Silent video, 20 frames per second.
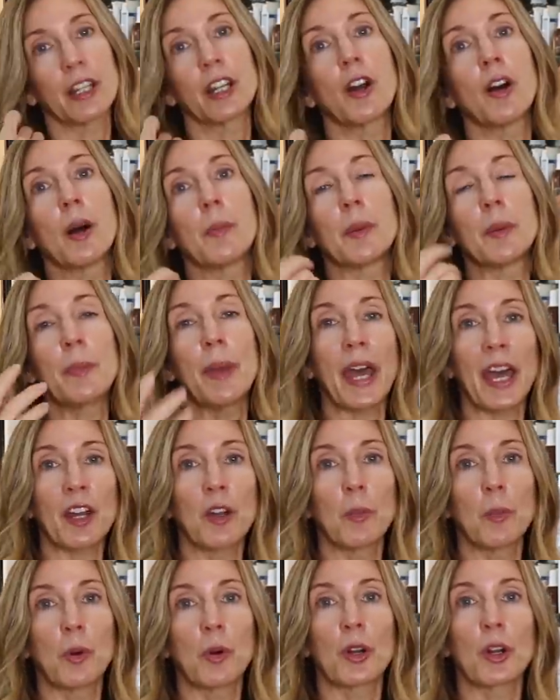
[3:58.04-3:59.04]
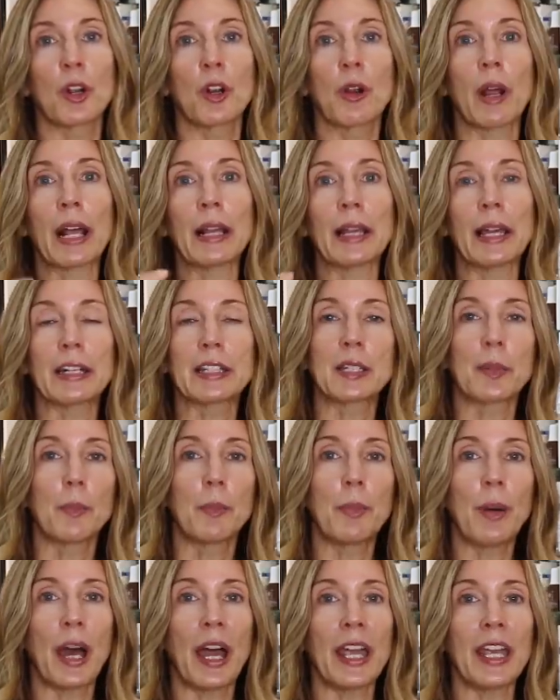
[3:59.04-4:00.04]
You know, I'm a paddle boarder. I like to
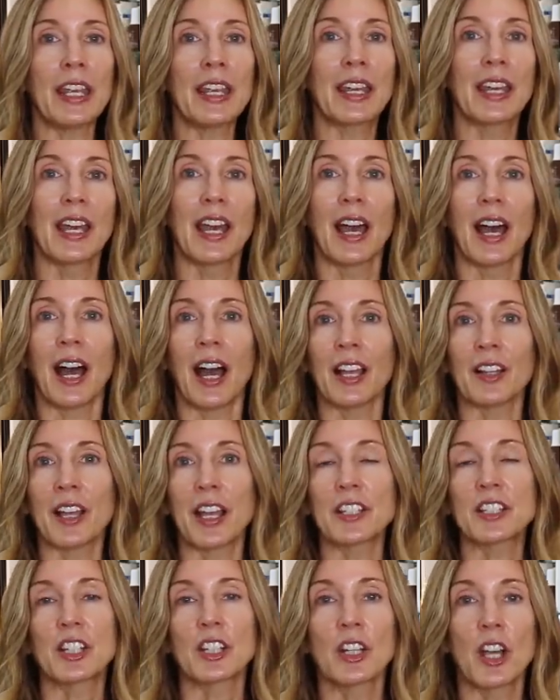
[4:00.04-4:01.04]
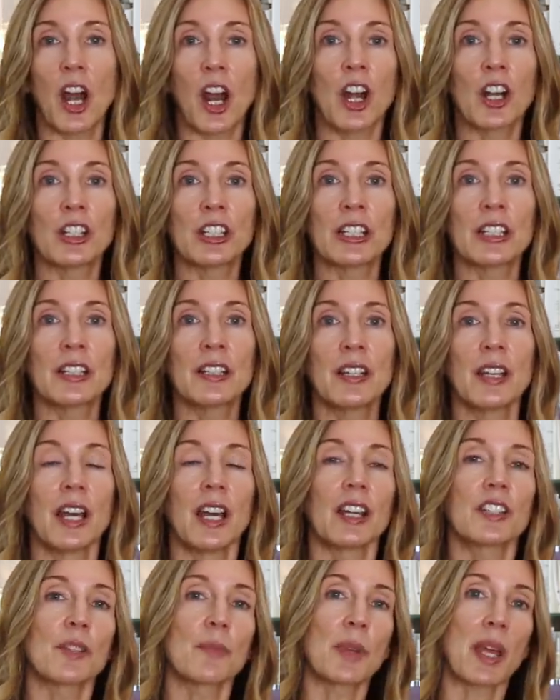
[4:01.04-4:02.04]
bike, I like to garden.
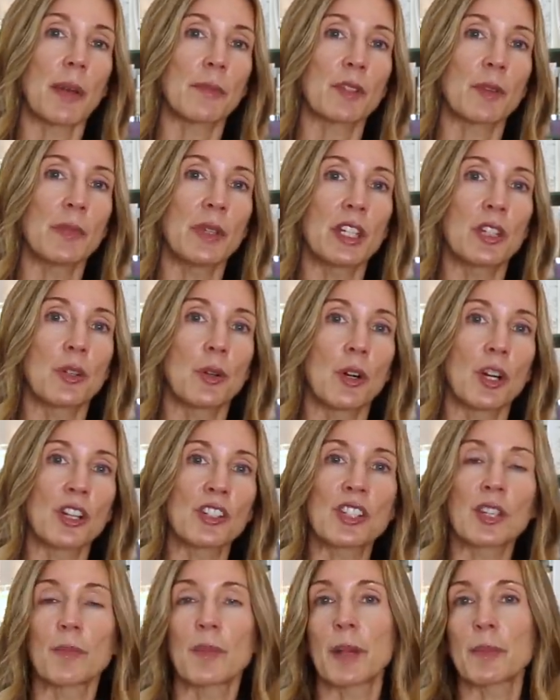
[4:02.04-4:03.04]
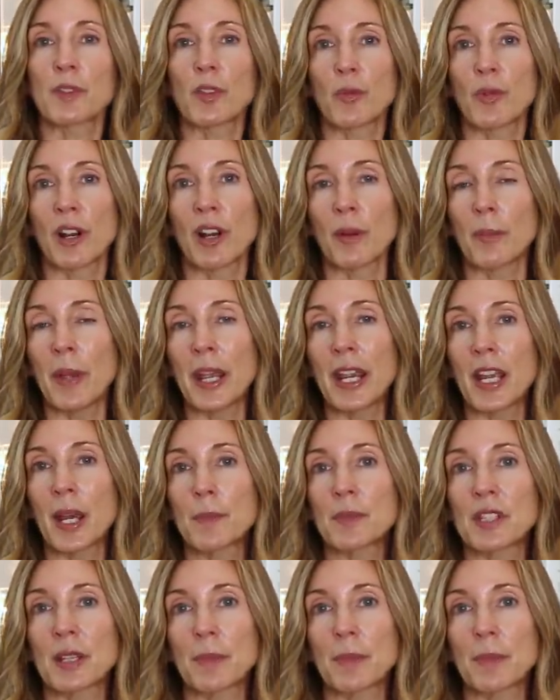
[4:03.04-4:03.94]
Sometimes I'm indoors, sometimes I'm wearing makeup,